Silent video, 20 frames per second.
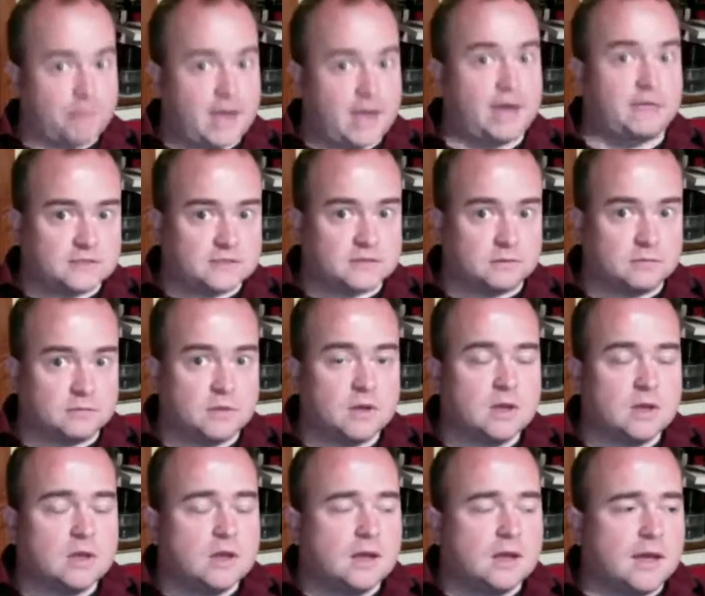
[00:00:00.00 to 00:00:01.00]
for awesome,
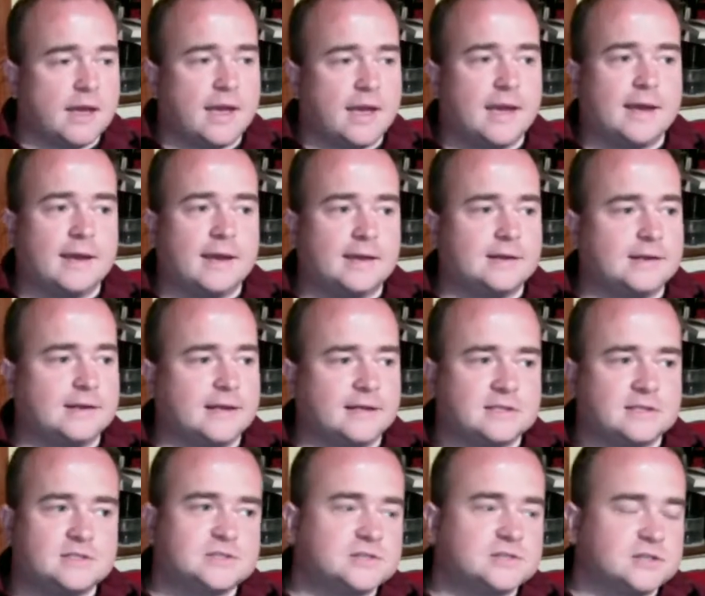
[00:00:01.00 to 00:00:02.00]
and
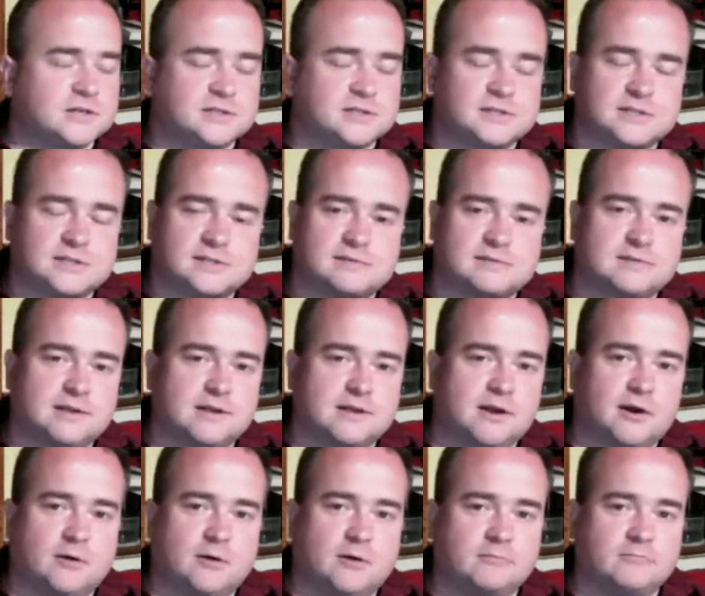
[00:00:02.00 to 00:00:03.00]
it's just, you
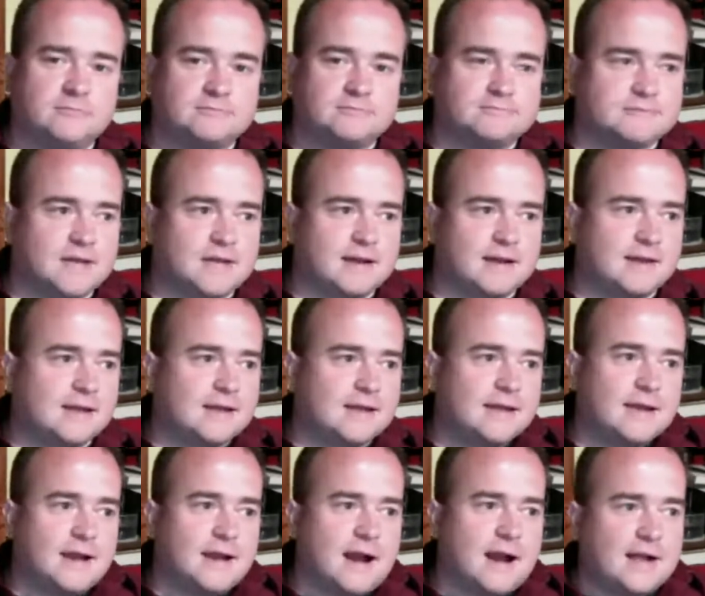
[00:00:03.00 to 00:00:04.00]
know,
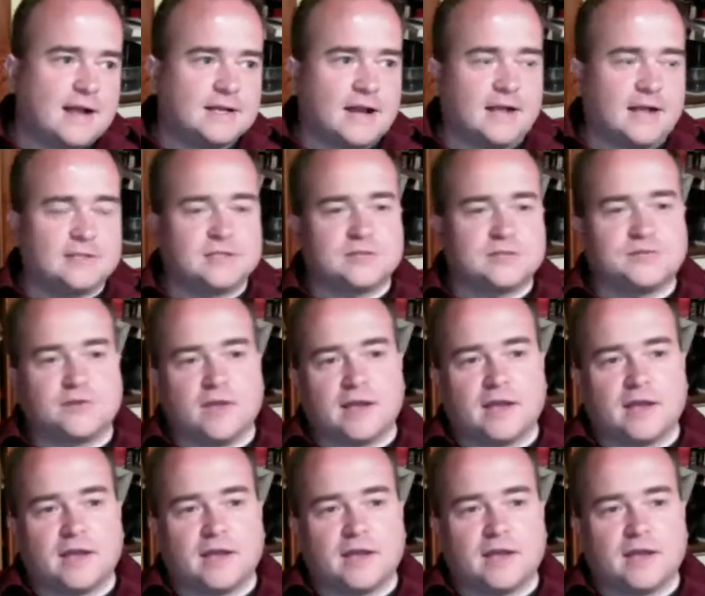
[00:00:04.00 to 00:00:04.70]
I just feel like